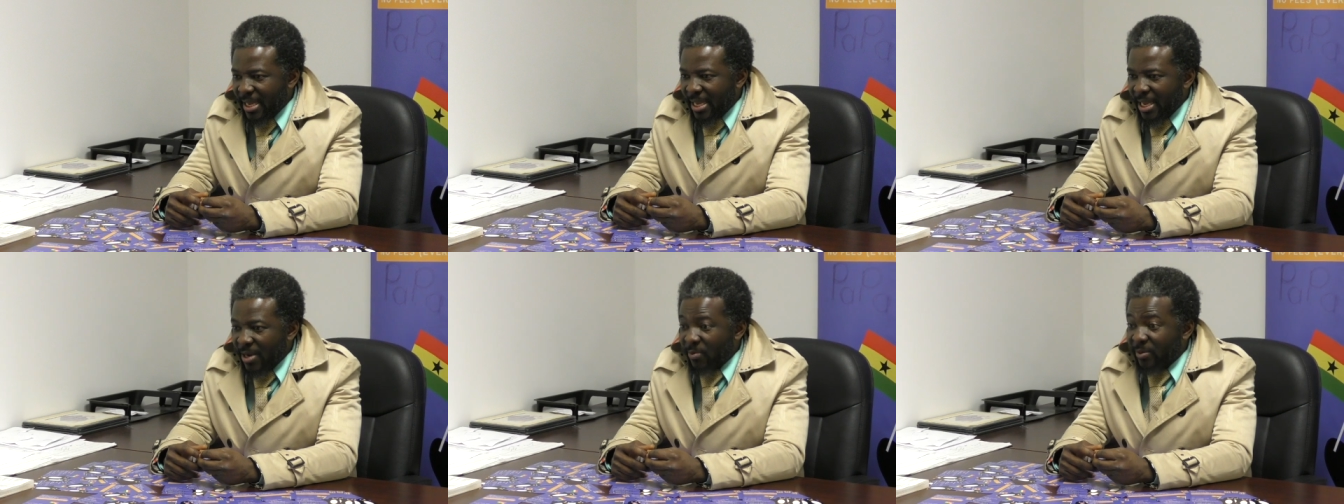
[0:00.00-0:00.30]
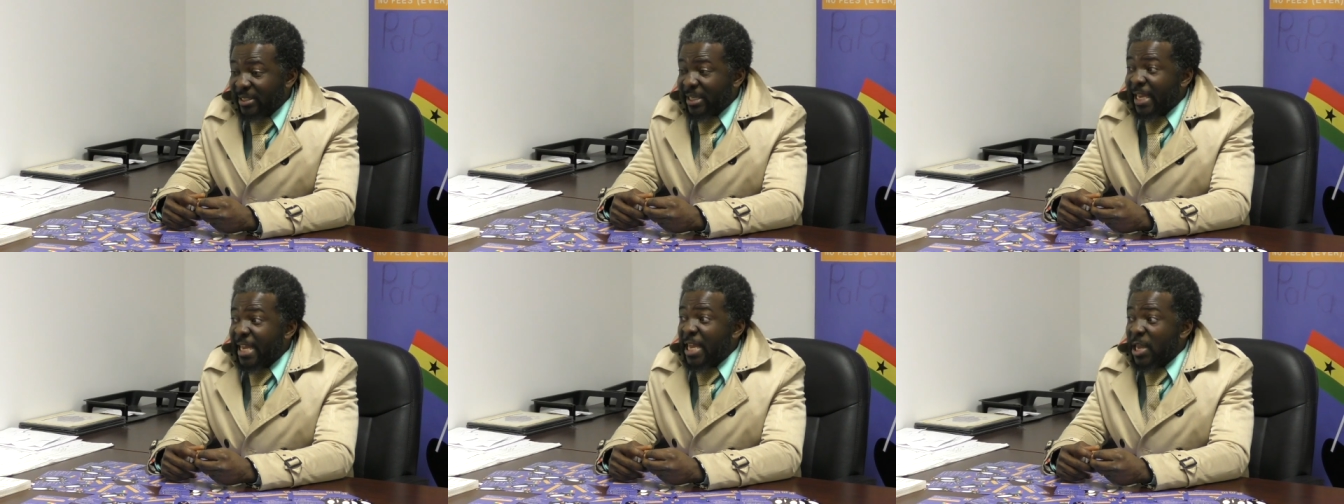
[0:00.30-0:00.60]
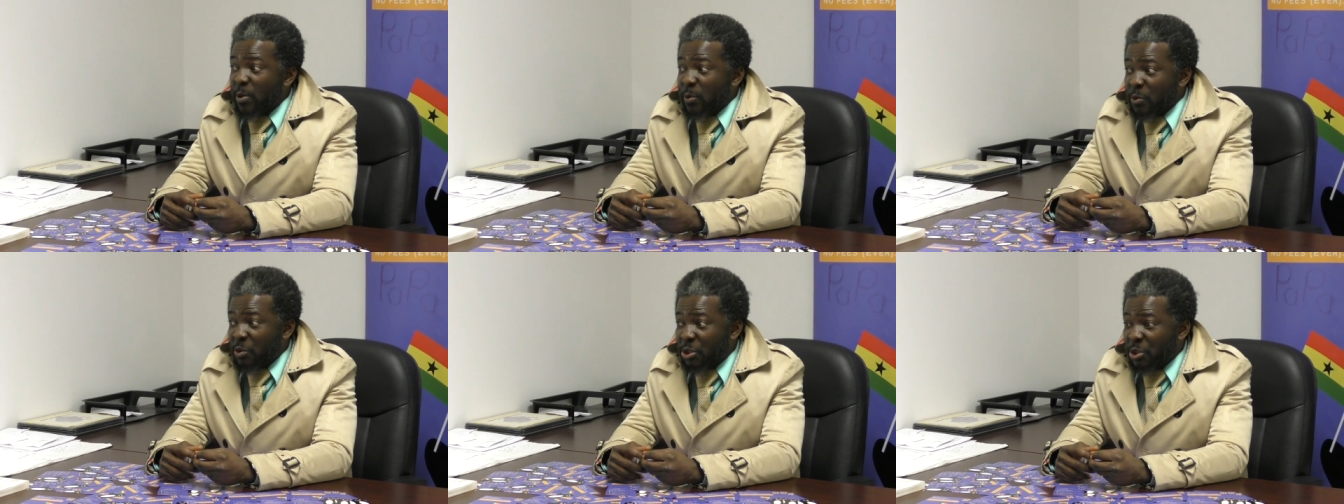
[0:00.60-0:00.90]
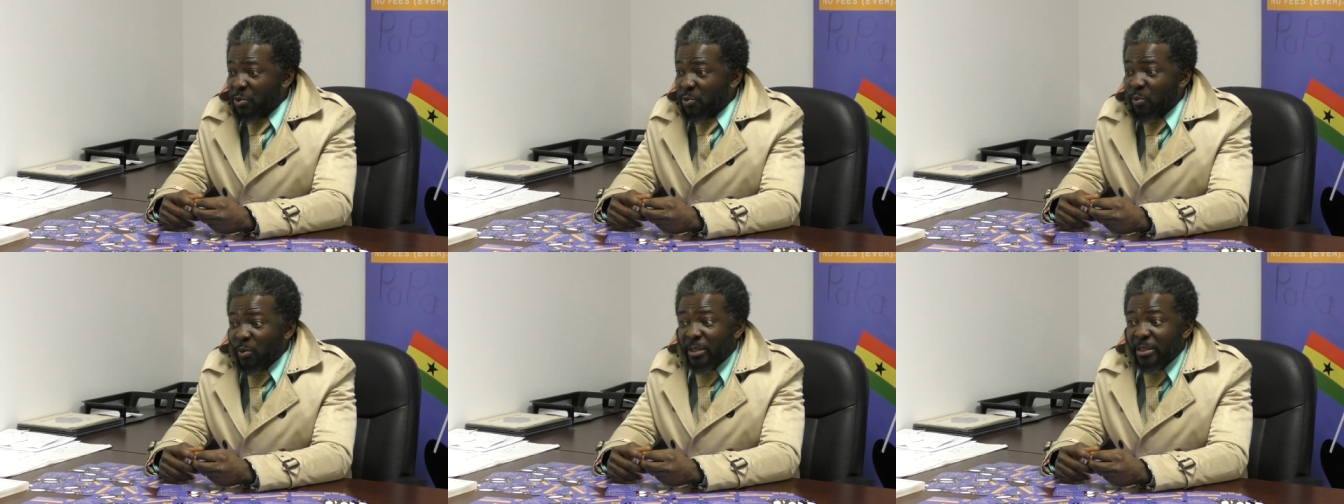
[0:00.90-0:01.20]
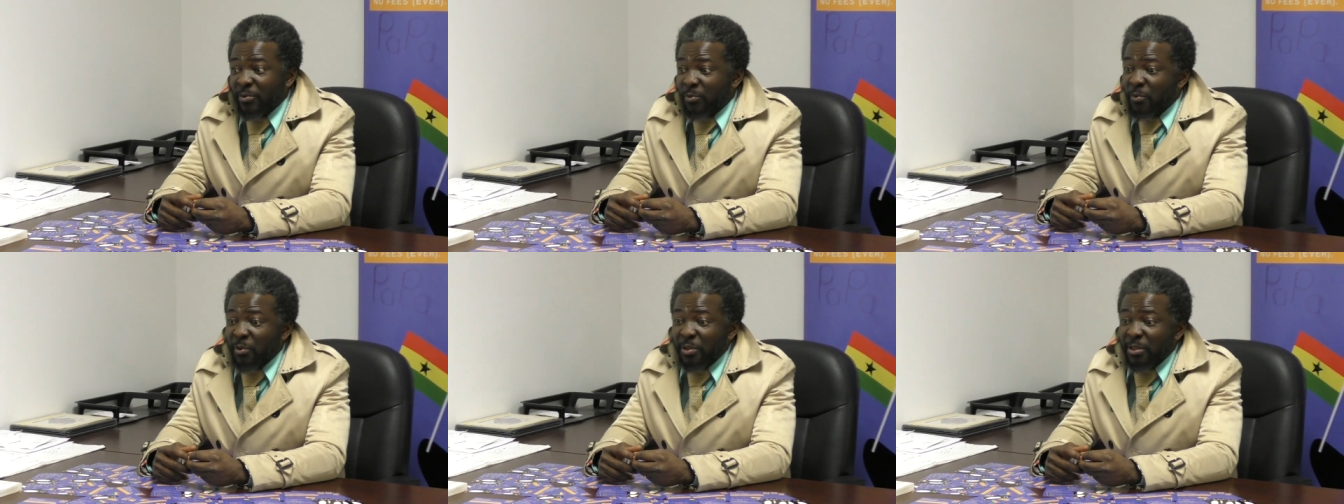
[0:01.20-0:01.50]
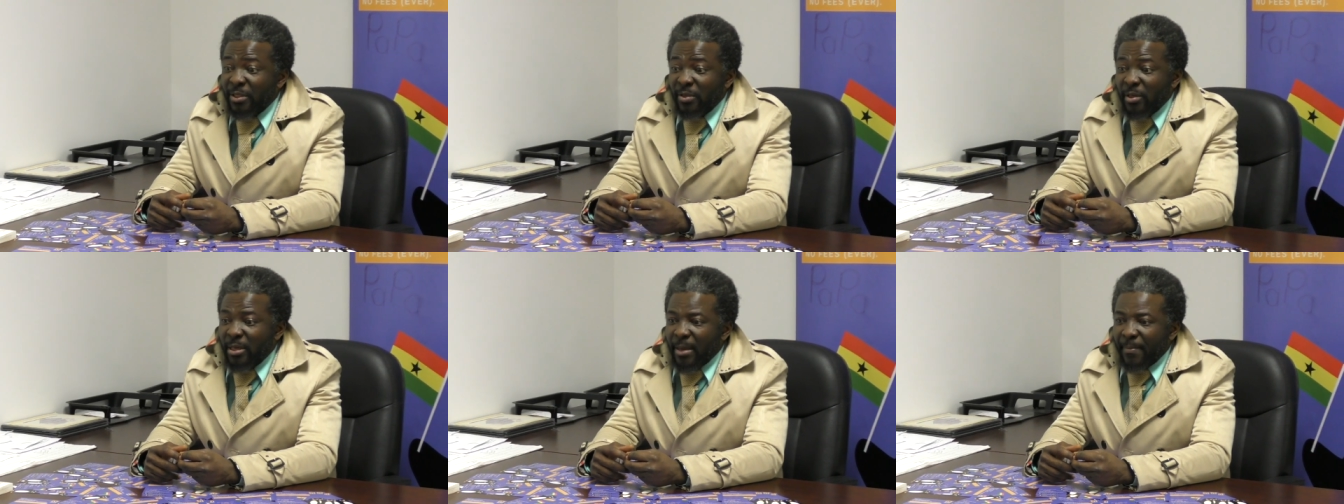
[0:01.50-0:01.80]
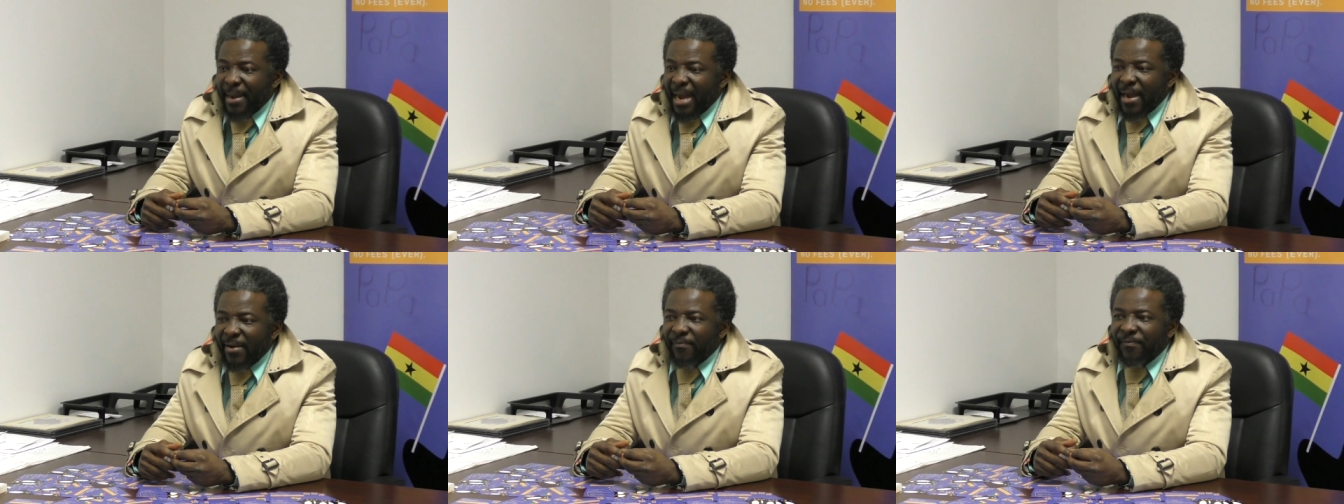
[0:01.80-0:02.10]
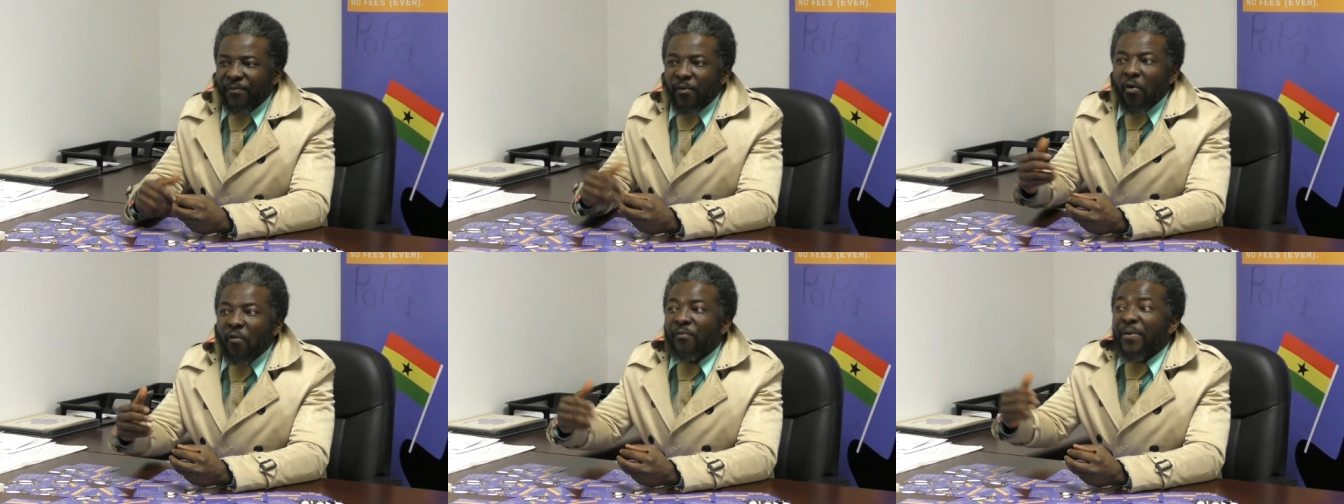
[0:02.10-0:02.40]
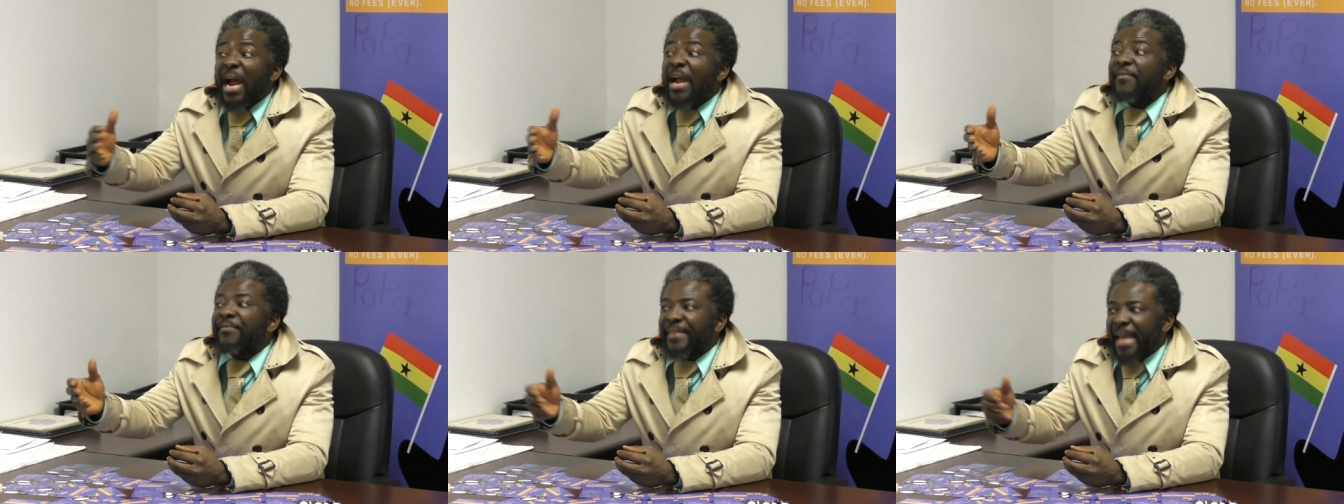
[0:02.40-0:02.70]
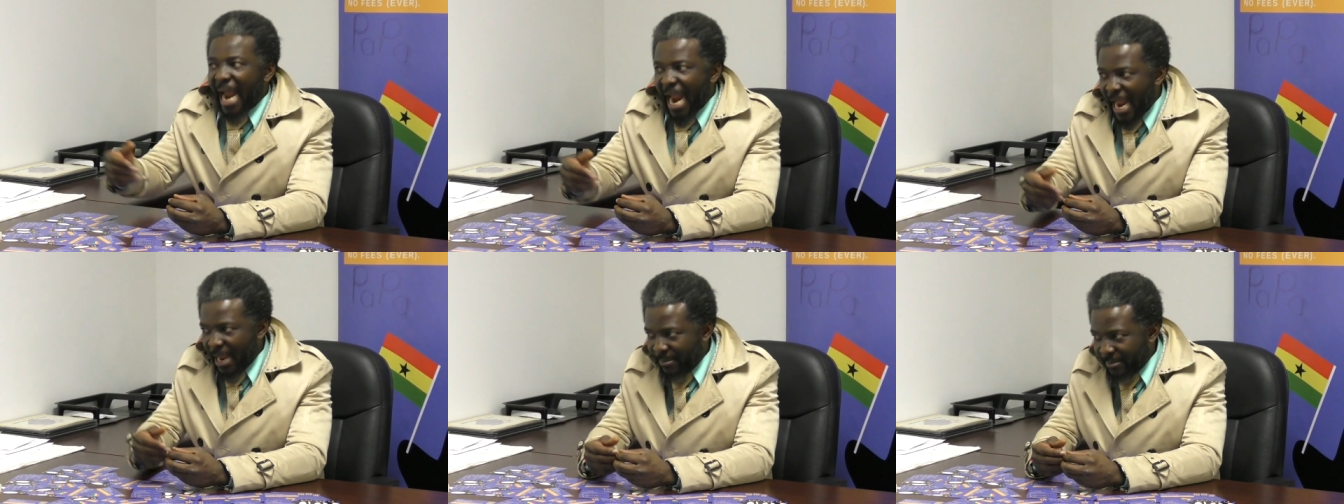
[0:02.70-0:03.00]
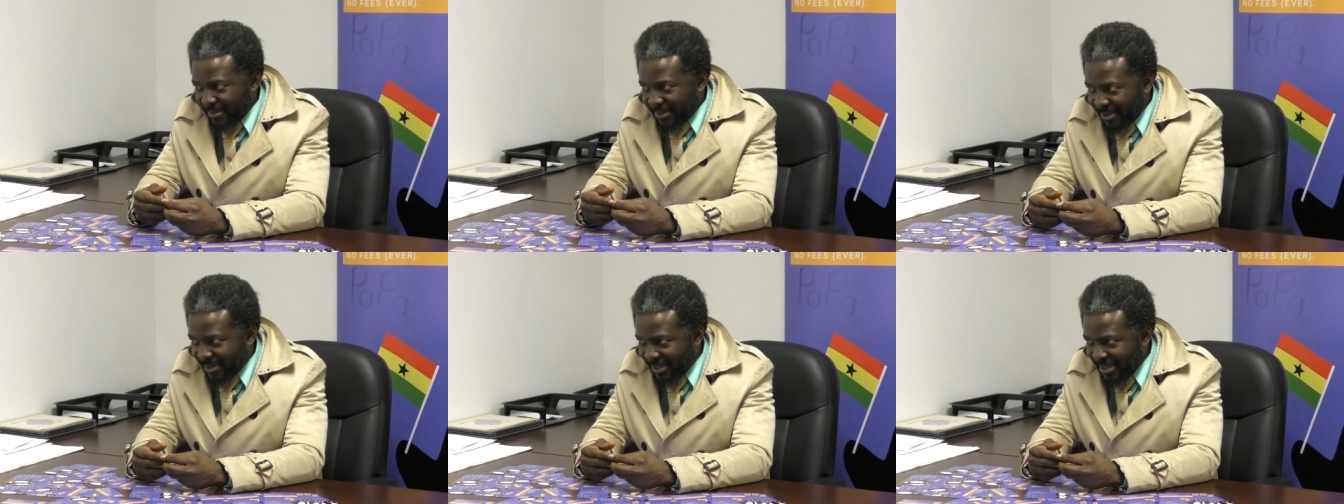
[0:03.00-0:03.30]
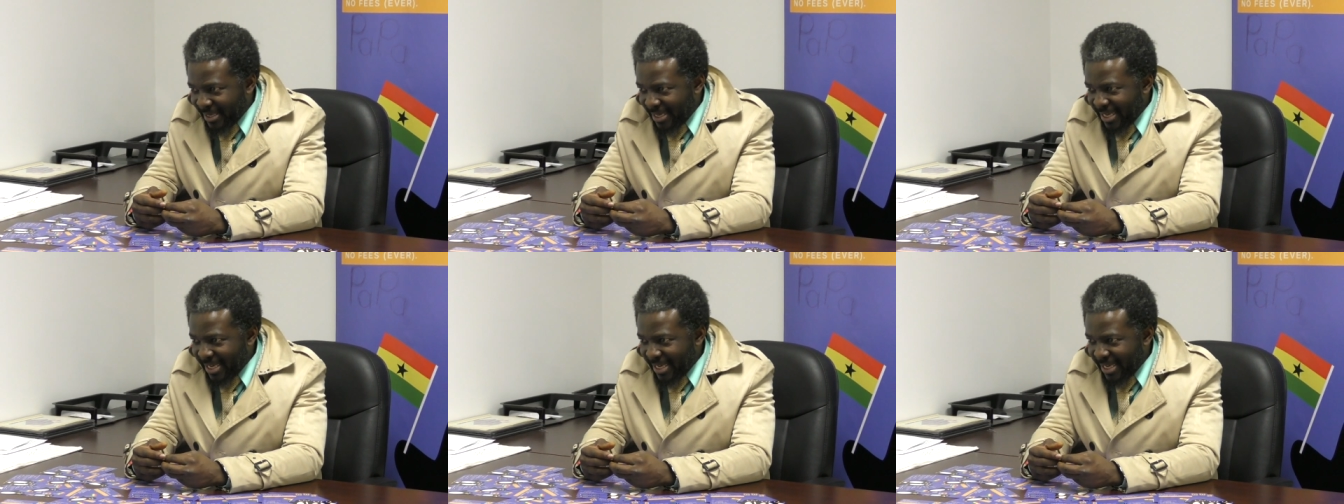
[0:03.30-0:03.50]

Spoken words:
It was a huge. We did about 4 or 5 times